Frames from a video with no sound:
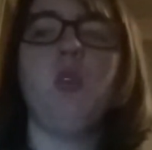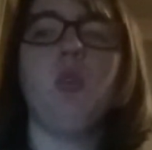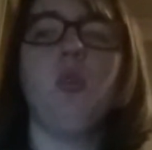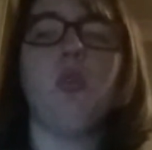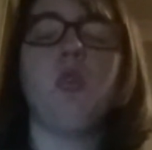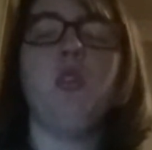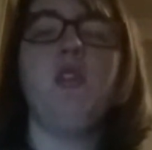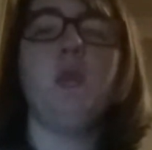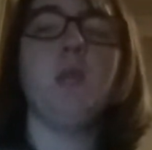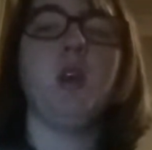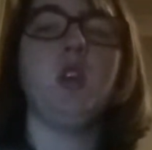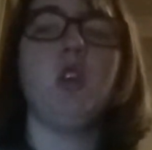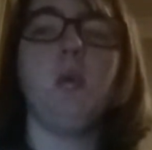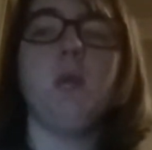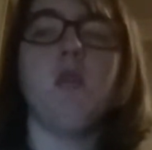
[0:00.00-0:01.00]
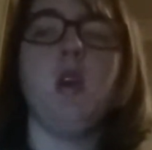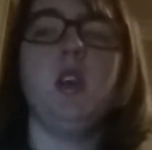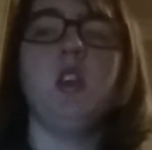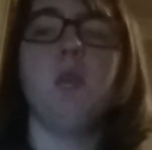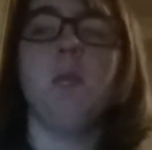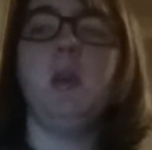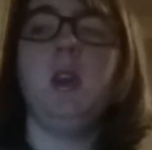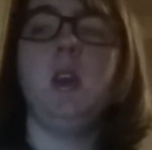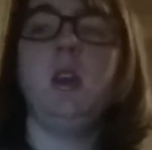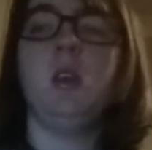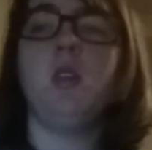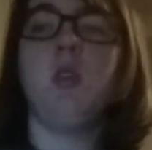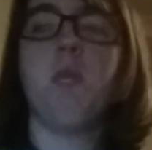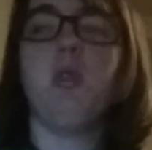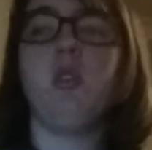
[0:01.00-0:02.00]
Also, if you break copyright, you can be
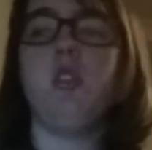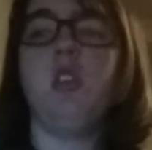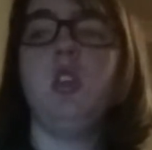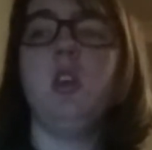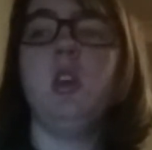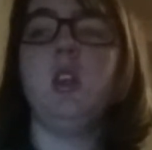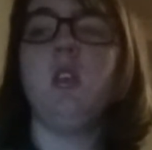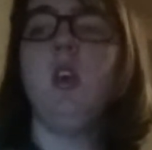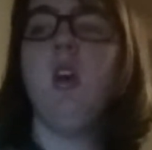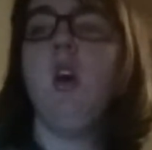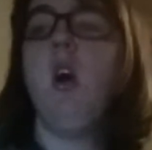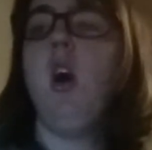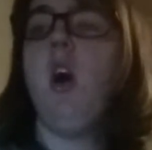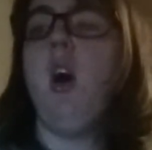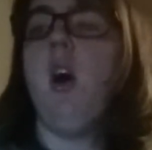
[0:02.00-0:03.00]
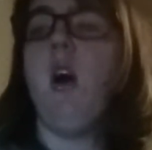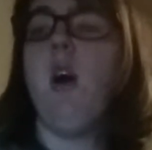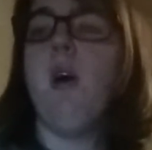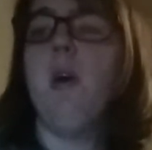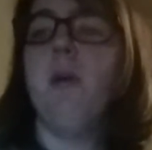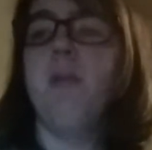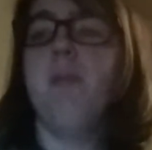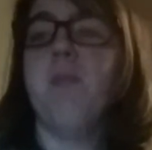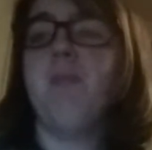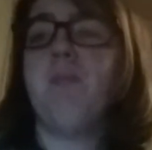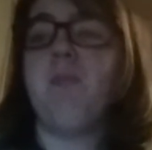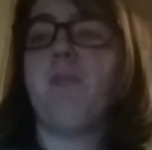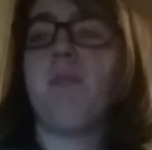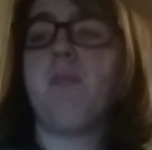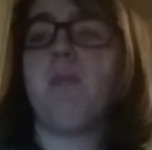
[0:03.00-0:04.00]
prosecuted.
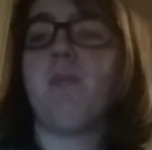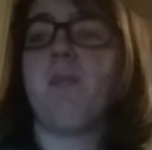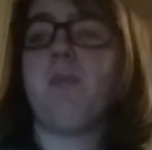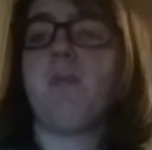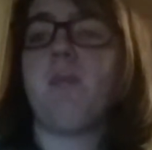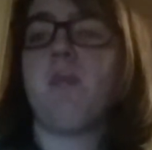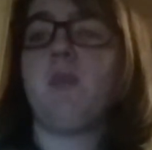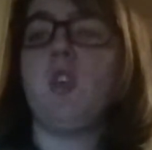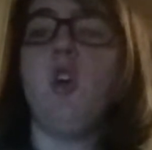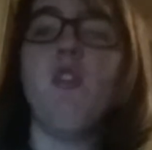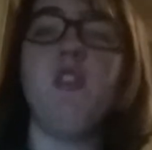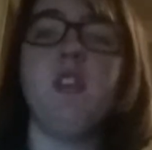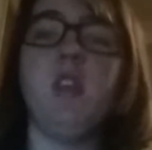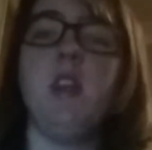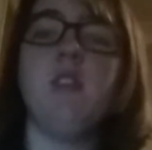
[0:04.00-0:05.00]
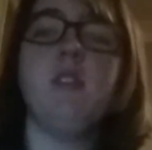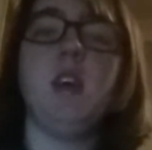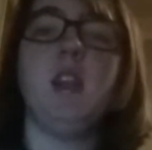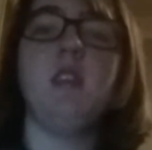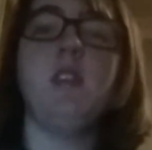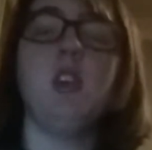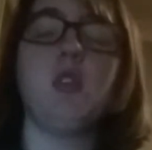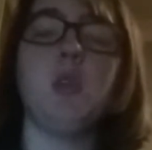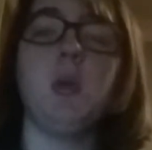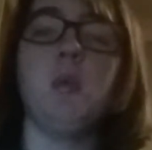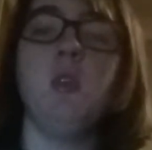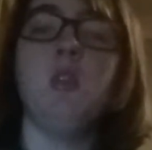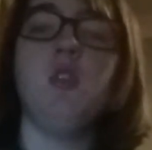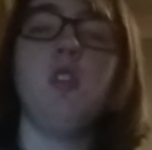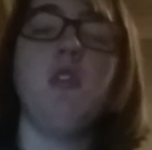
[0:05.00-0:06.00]
Confidentiality
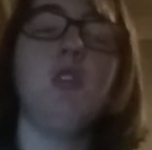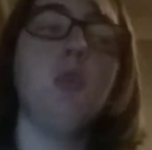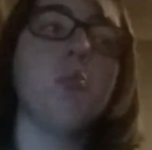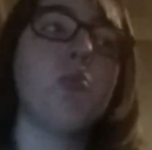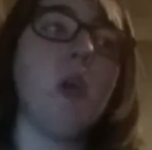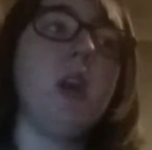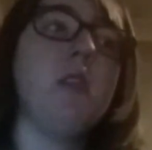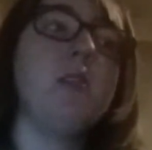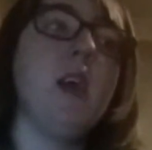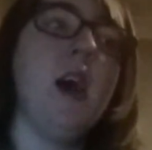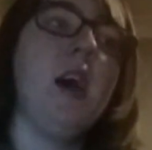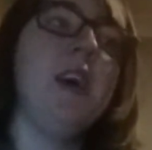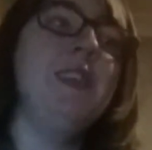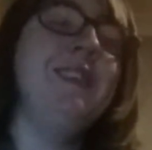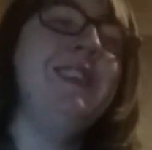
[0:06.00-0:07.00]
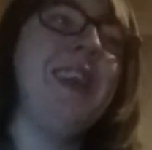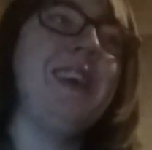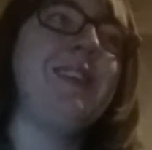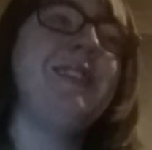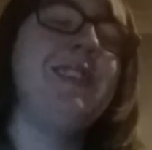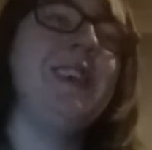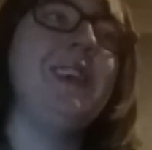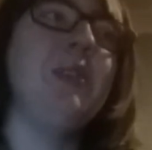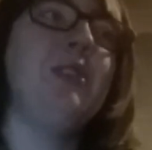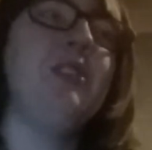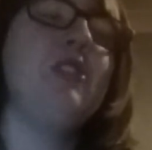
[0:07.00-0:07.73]
agreements, if you break that unless it is